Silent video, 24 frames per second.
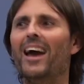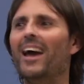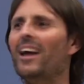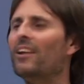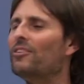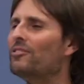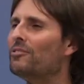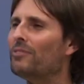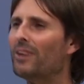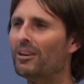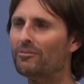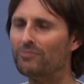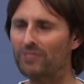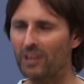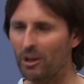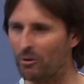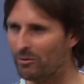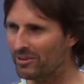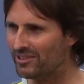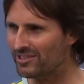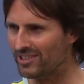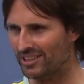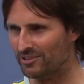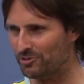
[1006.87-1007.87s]
and you have
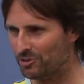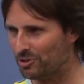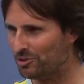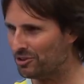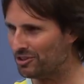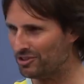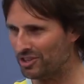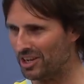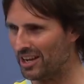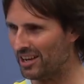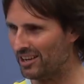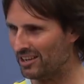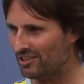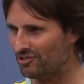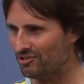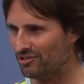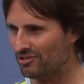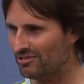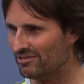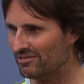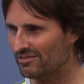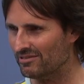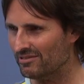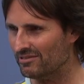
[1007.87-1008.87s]
no intention to
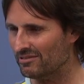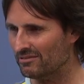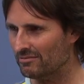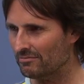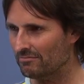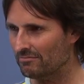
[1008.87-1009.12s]
change. Mm.